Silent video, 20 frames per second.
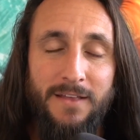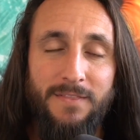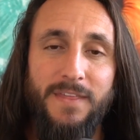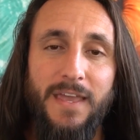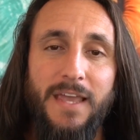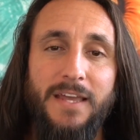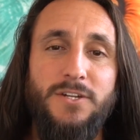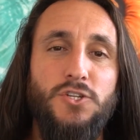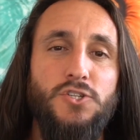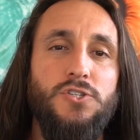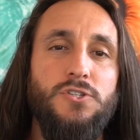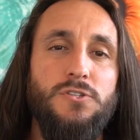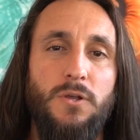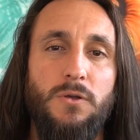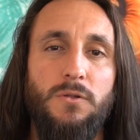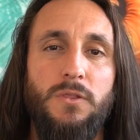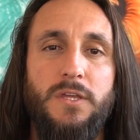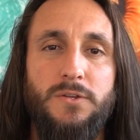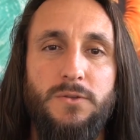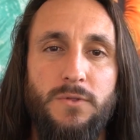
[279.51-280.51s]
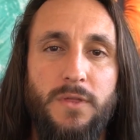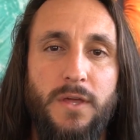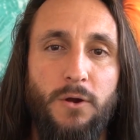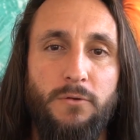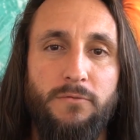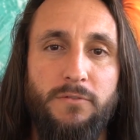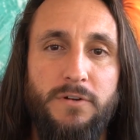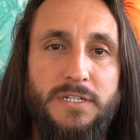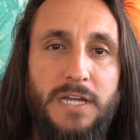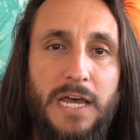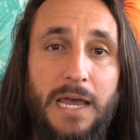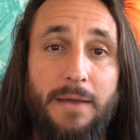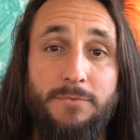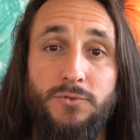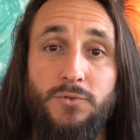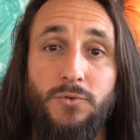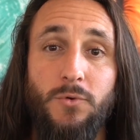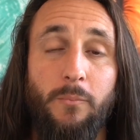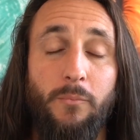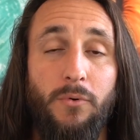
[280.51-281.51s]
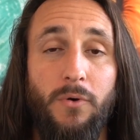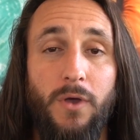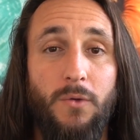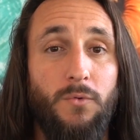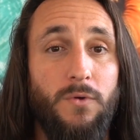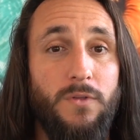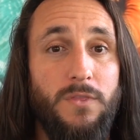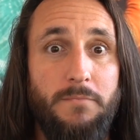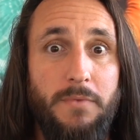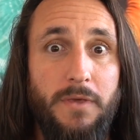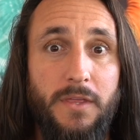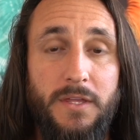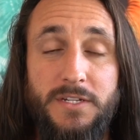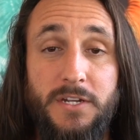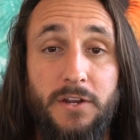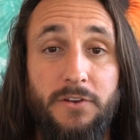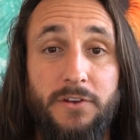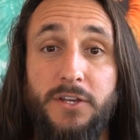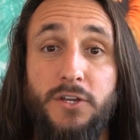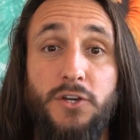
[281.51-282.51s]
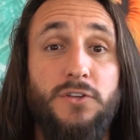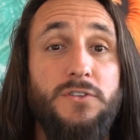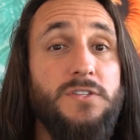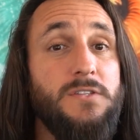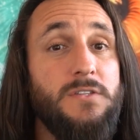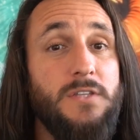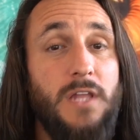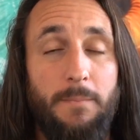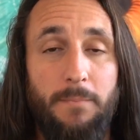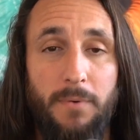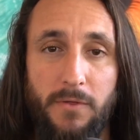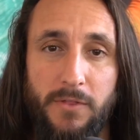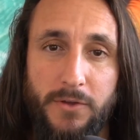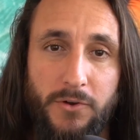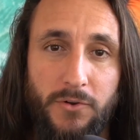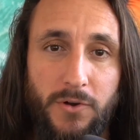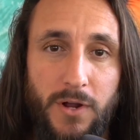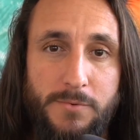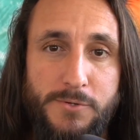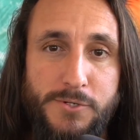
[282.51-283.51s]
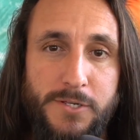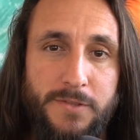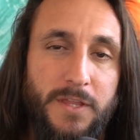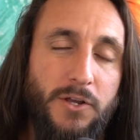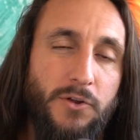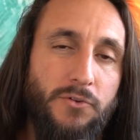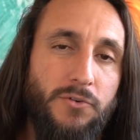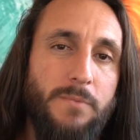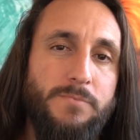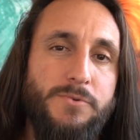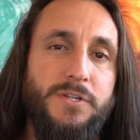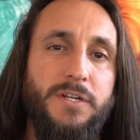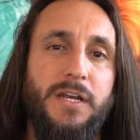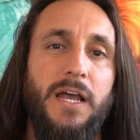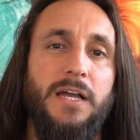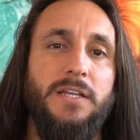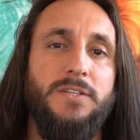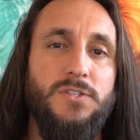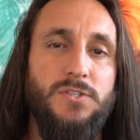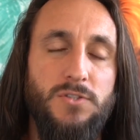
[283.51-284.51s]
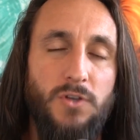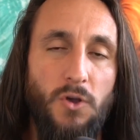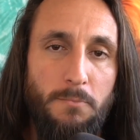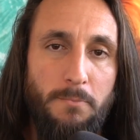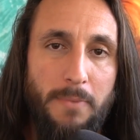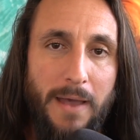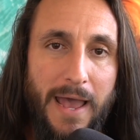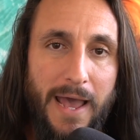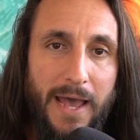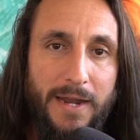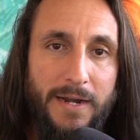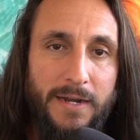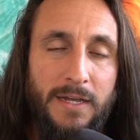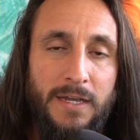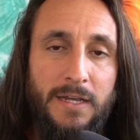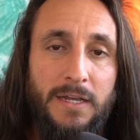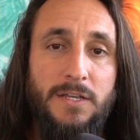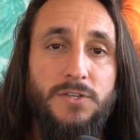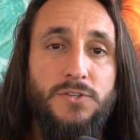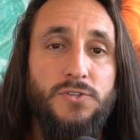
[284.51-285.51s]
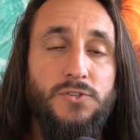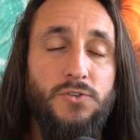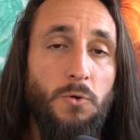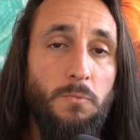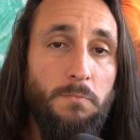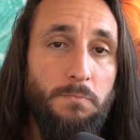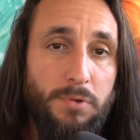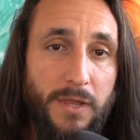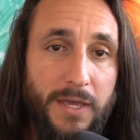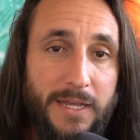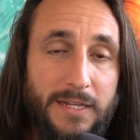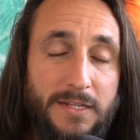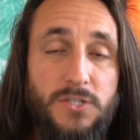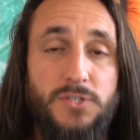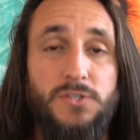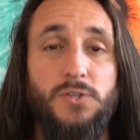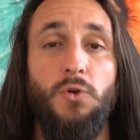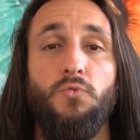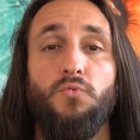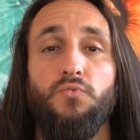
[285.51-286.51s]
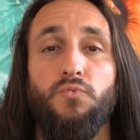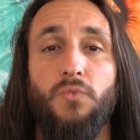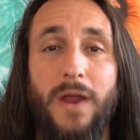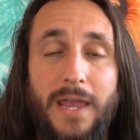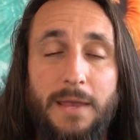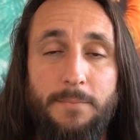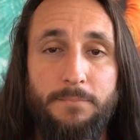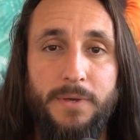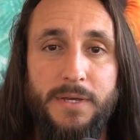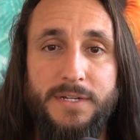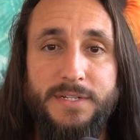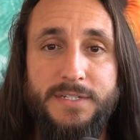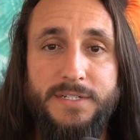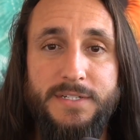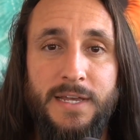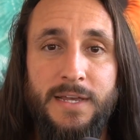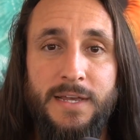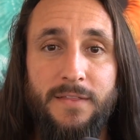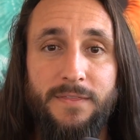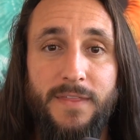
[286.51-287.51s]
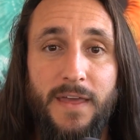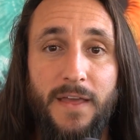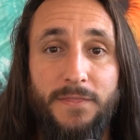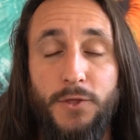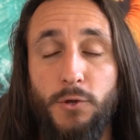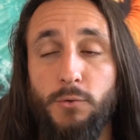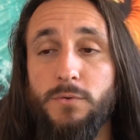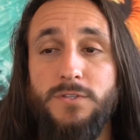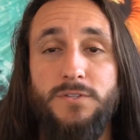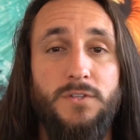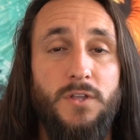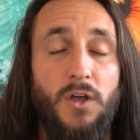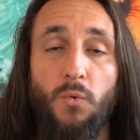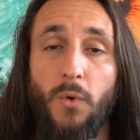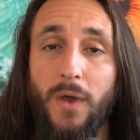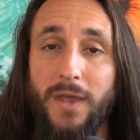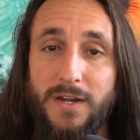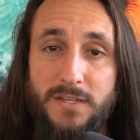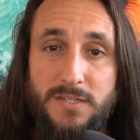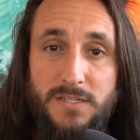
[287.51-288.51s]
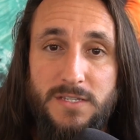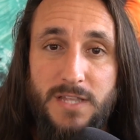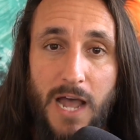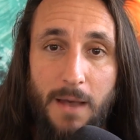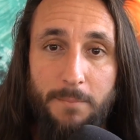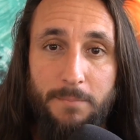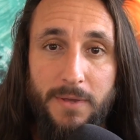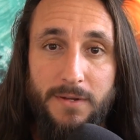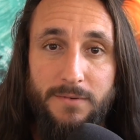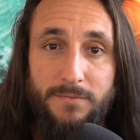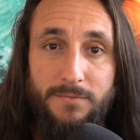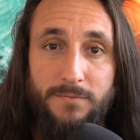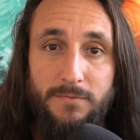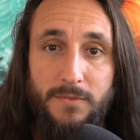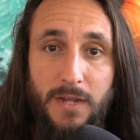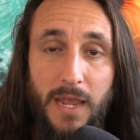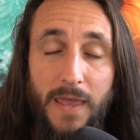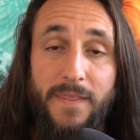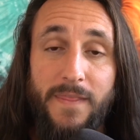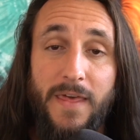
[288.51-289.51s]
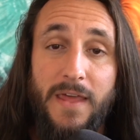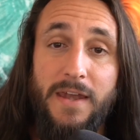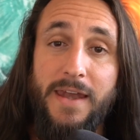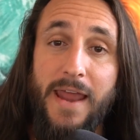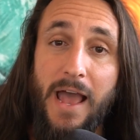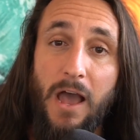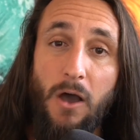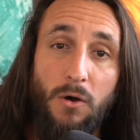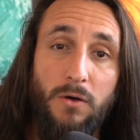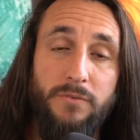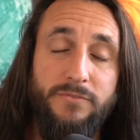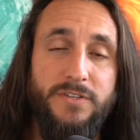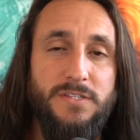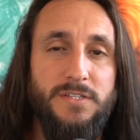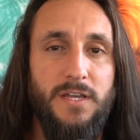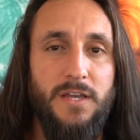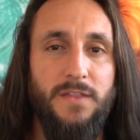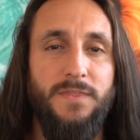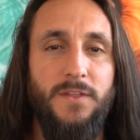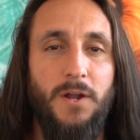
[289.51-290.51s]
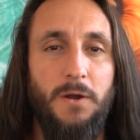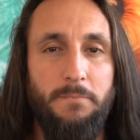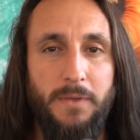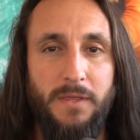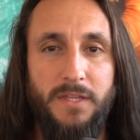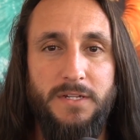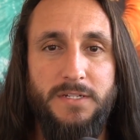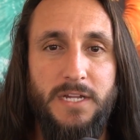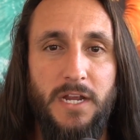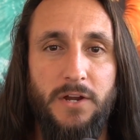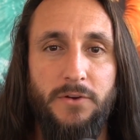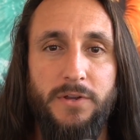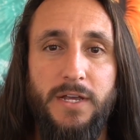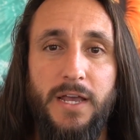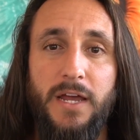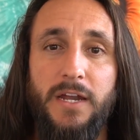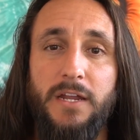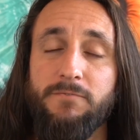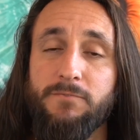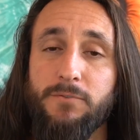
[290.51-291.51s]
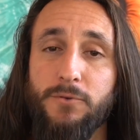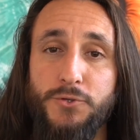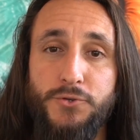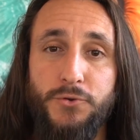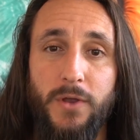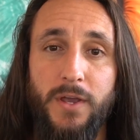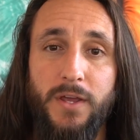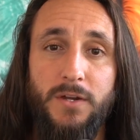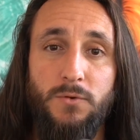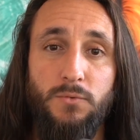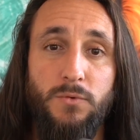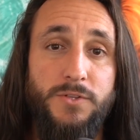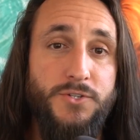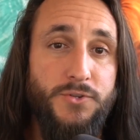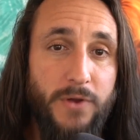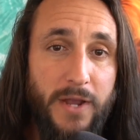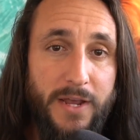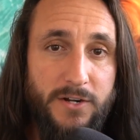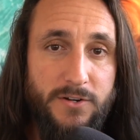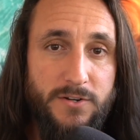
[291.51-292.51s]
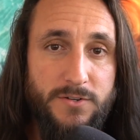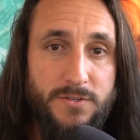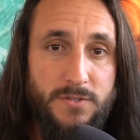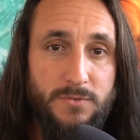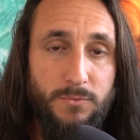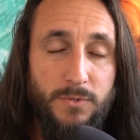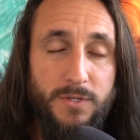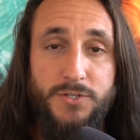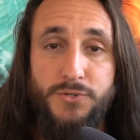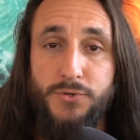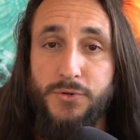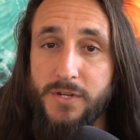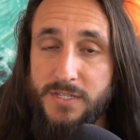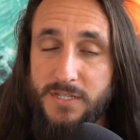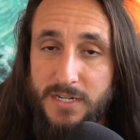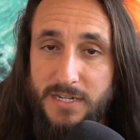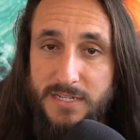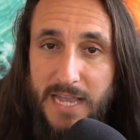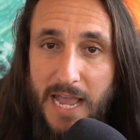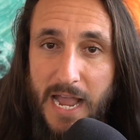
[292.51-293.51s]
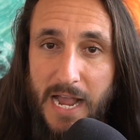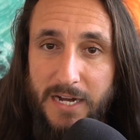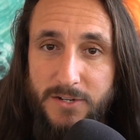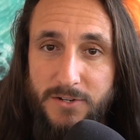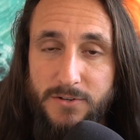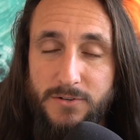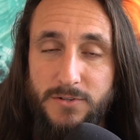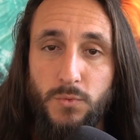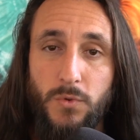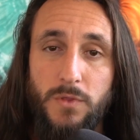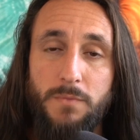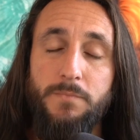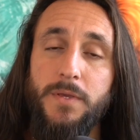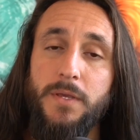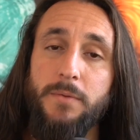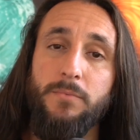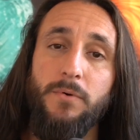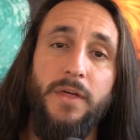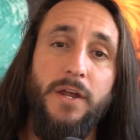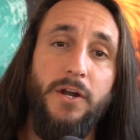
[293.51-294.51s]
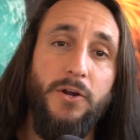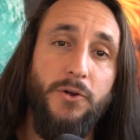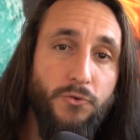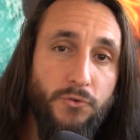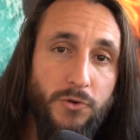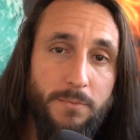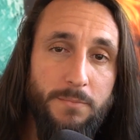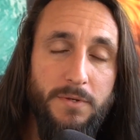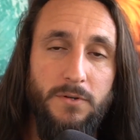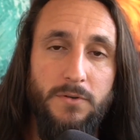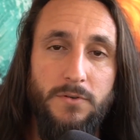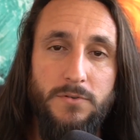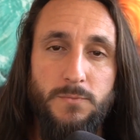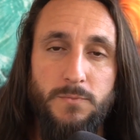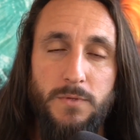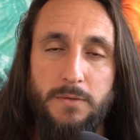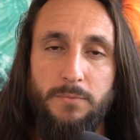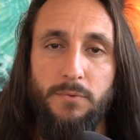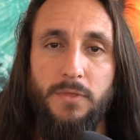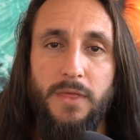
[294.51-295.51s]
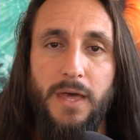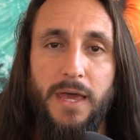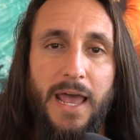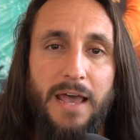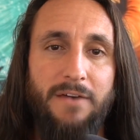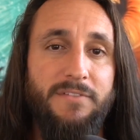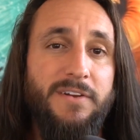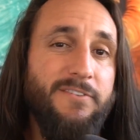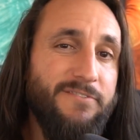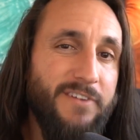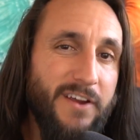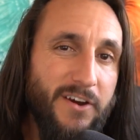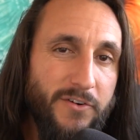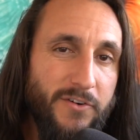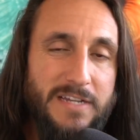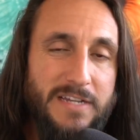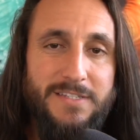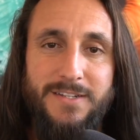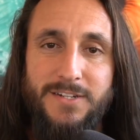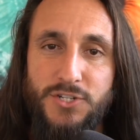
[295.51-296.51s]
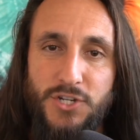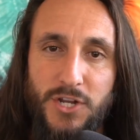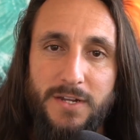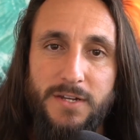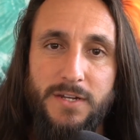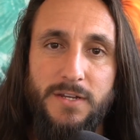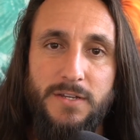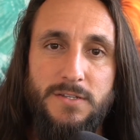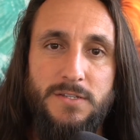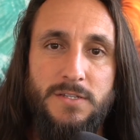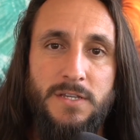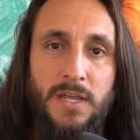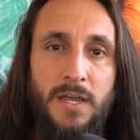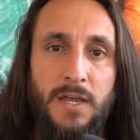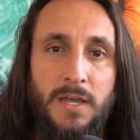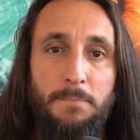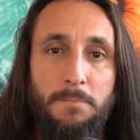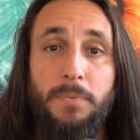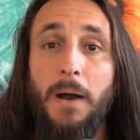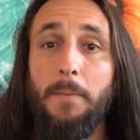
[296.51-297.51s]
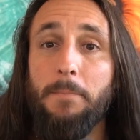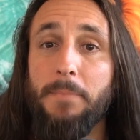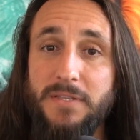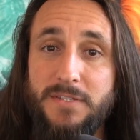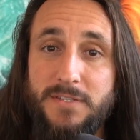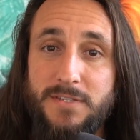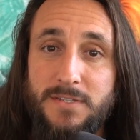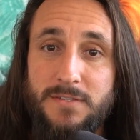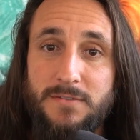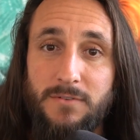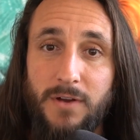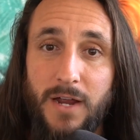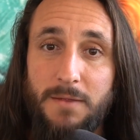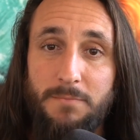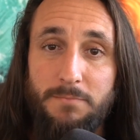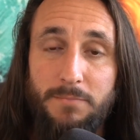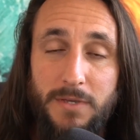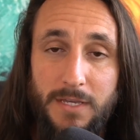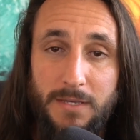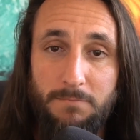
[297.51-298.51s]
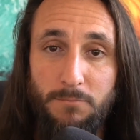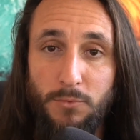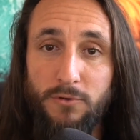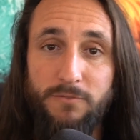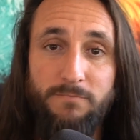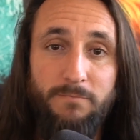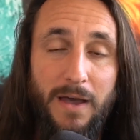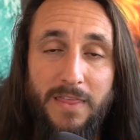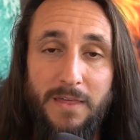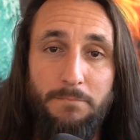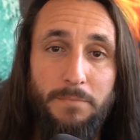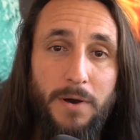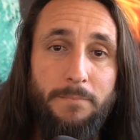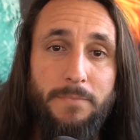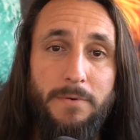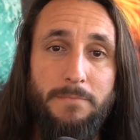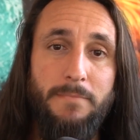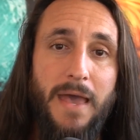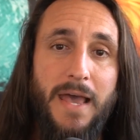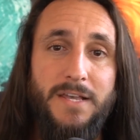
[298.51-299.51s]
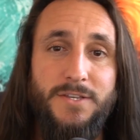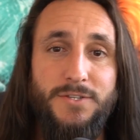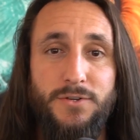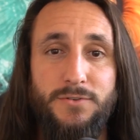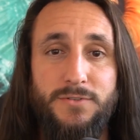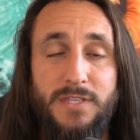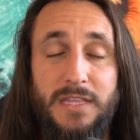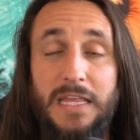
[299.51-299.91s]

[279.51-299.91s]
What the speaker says: They had to slowly do that over time to a point where the military couldn't stop all the corruption. The corruption got so bad, so blatant, so rampant that there was no way to stop it. And then now all of a sudden our military got infiltrated with traitors, with treasonous actors, with people that are criminals, people that have nefarious agendas, puppets, right? Being moved by the puppet masters. And